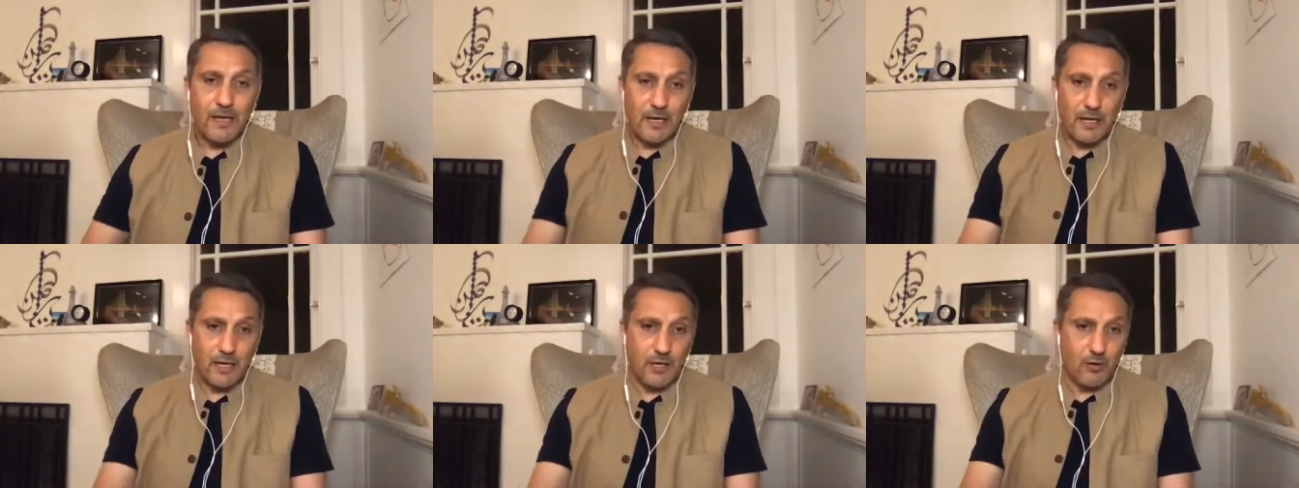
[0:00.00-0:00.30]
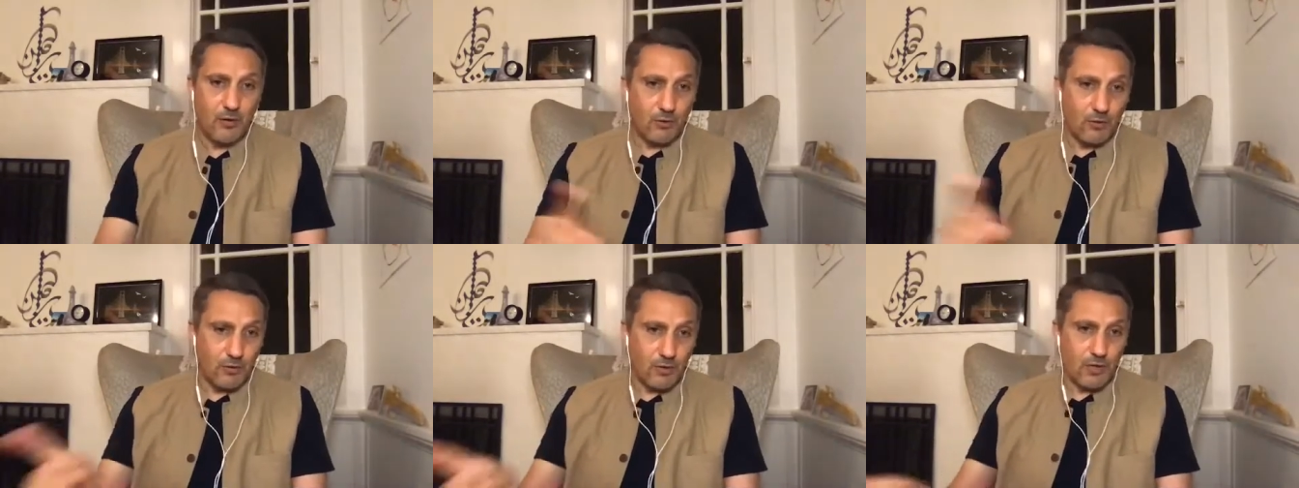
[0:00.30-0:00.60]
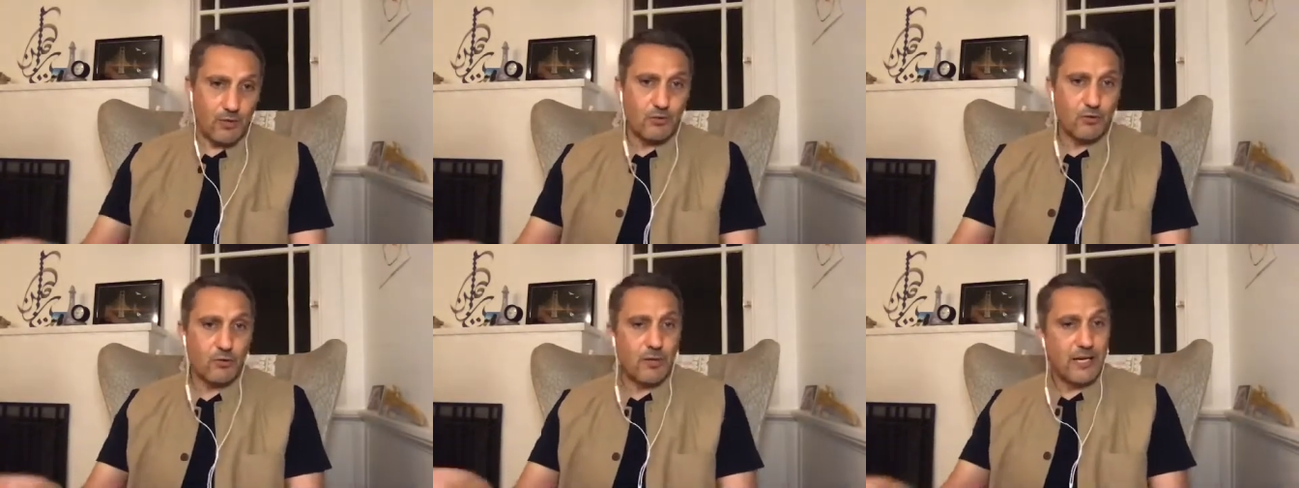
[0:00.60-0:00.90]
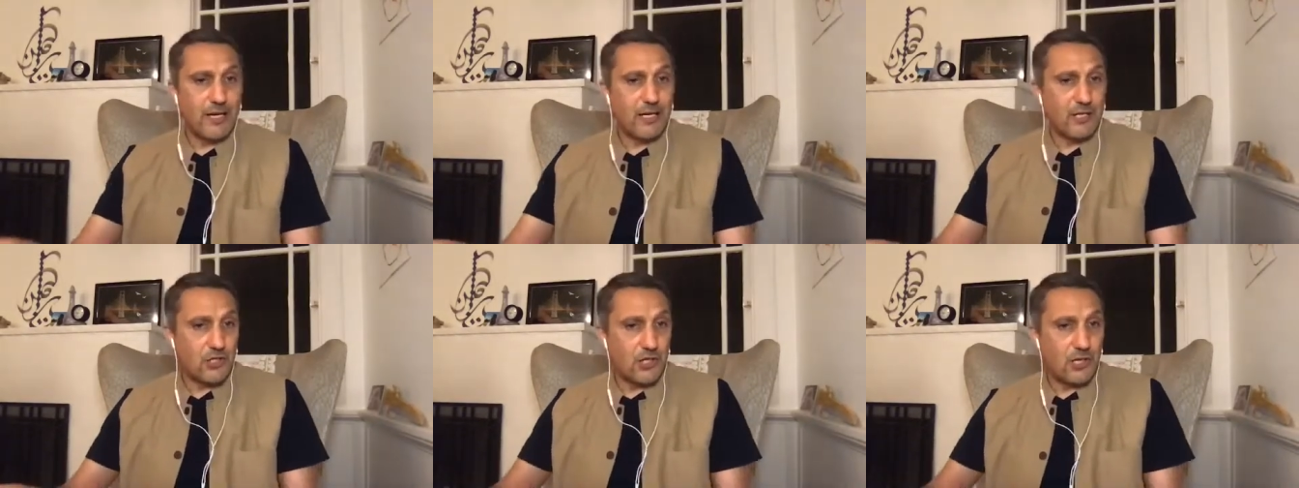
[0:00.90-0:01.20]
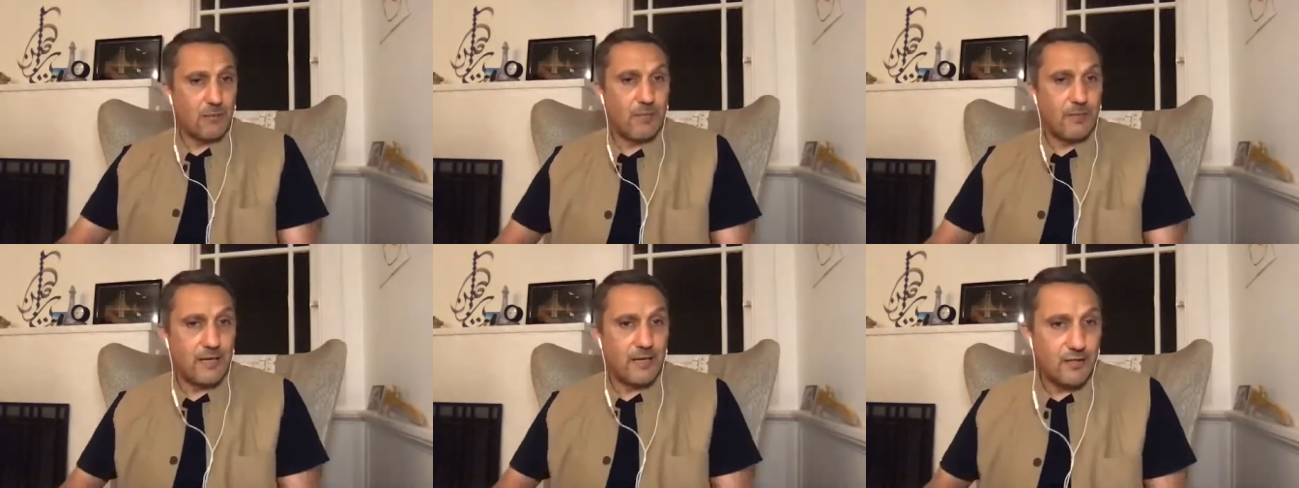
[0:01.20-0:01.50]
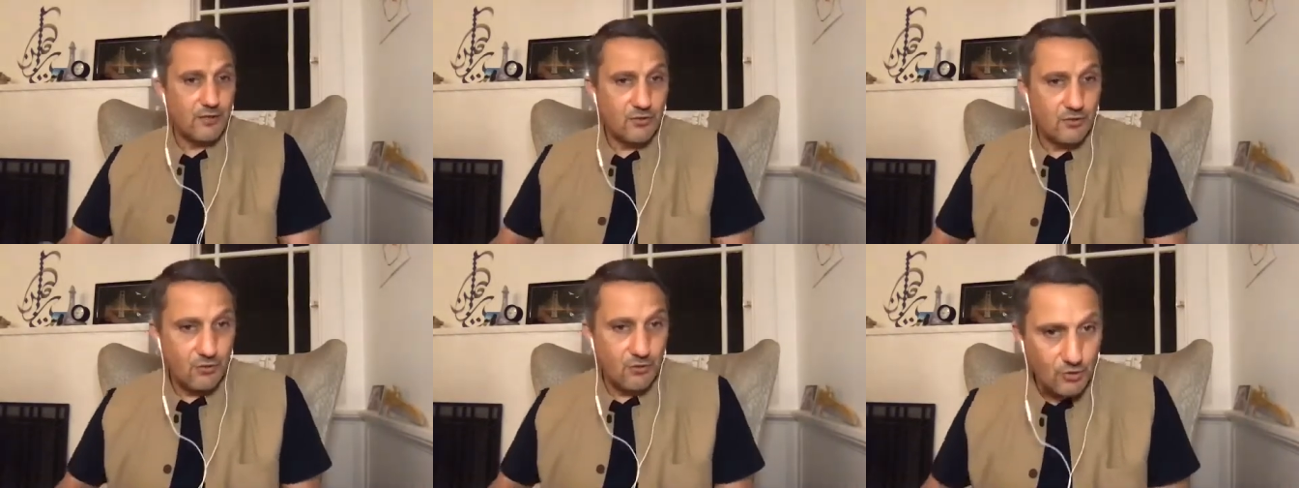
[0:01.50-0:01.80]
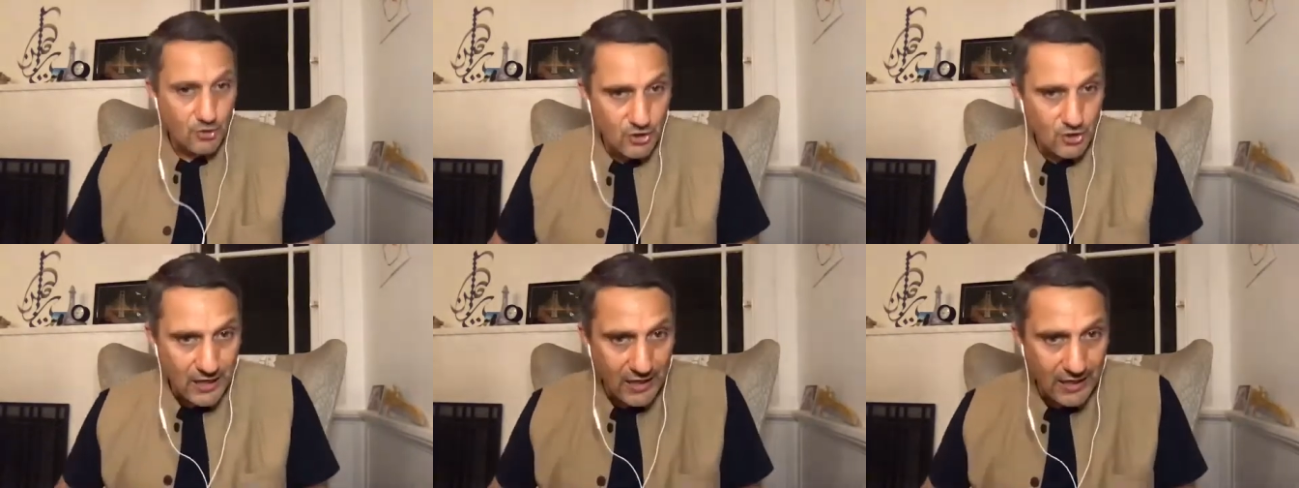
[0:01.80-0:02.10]
in order to actually begin to
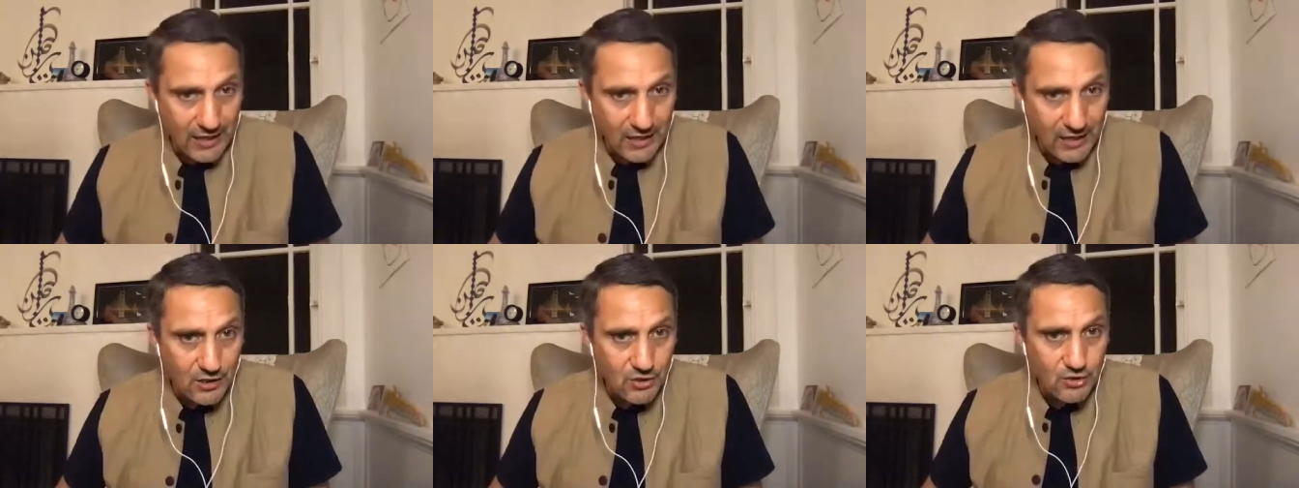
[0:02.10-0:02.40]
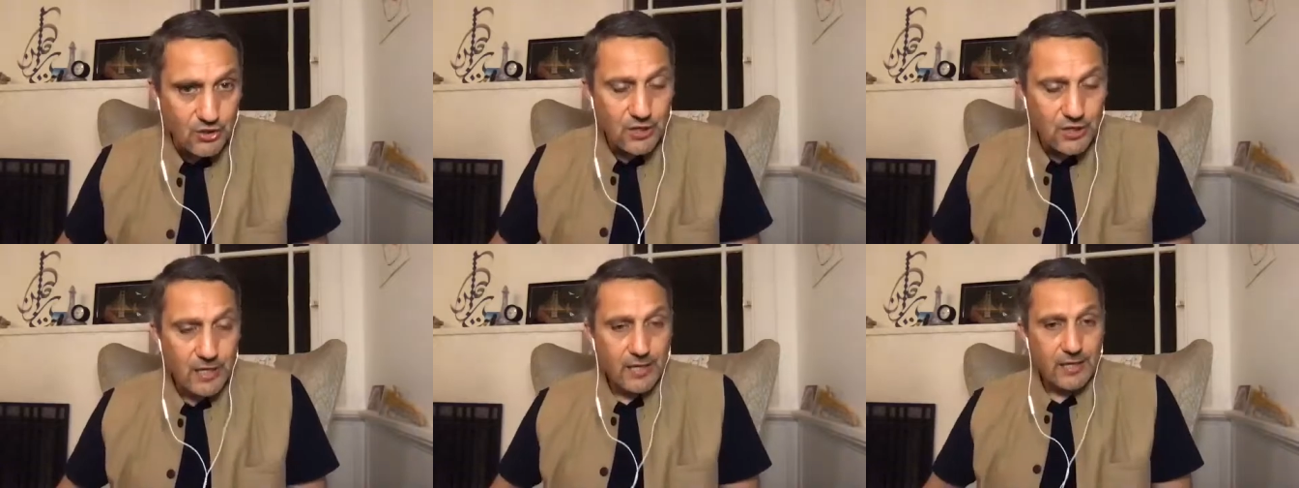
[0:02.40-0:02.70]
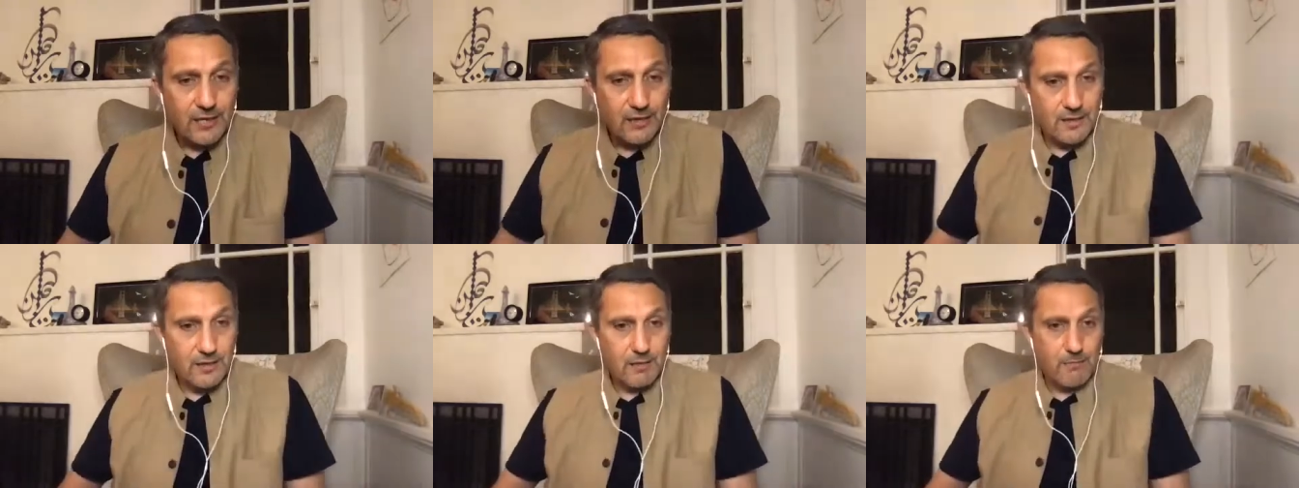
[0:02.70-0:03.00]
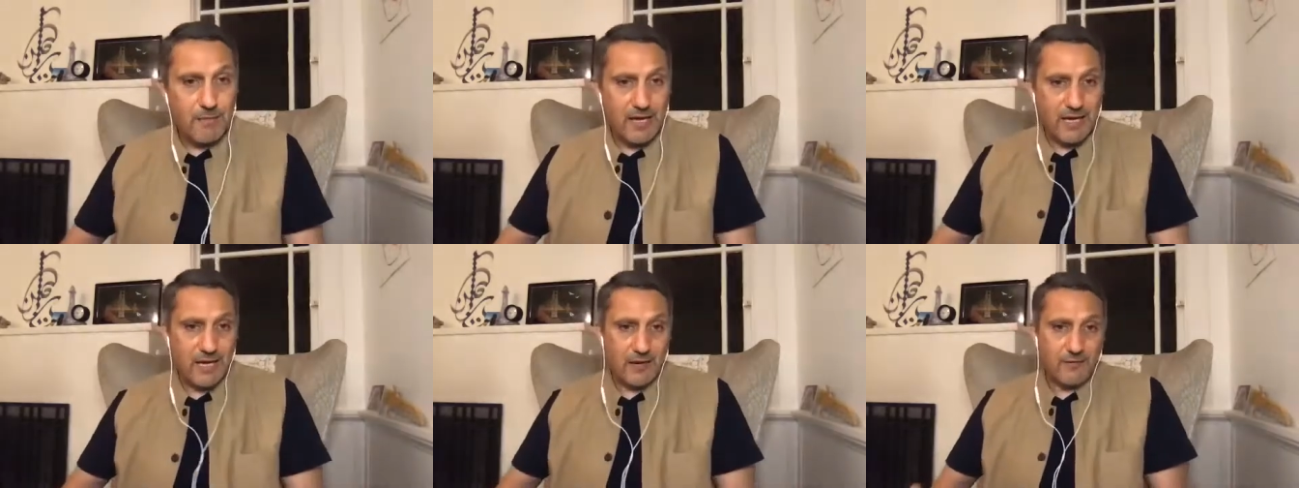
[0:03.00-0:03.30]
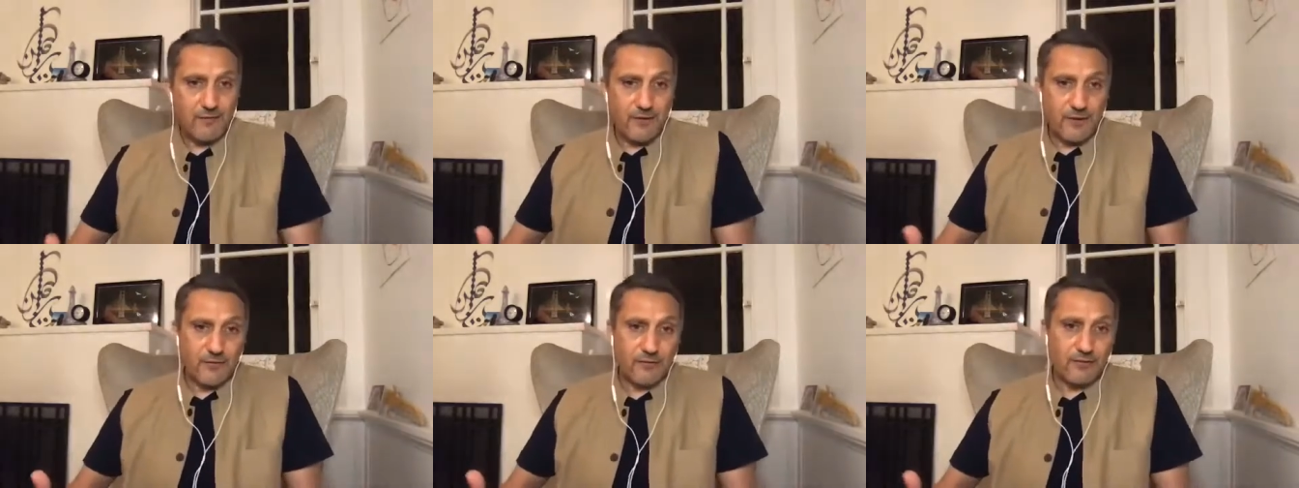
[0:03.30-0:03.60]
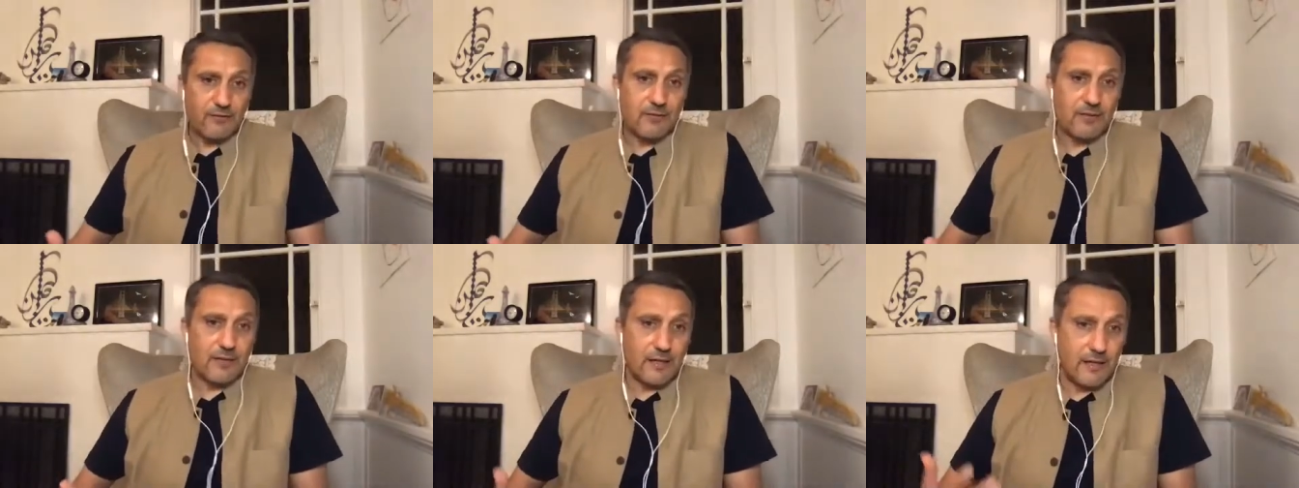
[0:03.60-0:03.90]
challenge the manifest